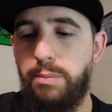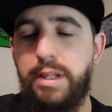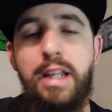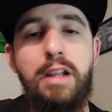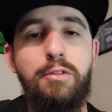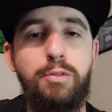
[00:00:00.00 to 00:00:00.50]

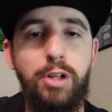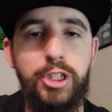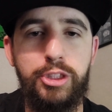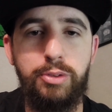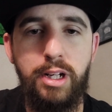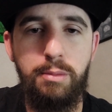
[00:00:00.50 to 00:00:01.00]
getting
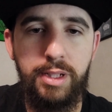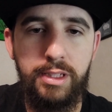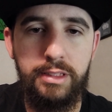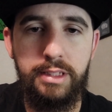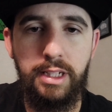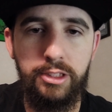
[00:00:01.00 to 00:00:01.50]
frustrated
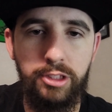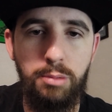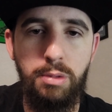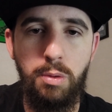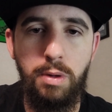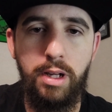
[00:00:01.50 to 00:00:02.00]
because things are in
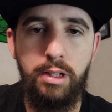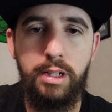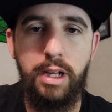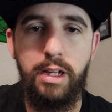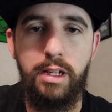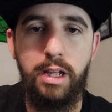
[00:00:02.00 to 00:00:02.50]
my way,
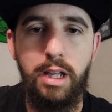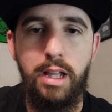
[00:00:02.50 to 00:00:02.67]
okay?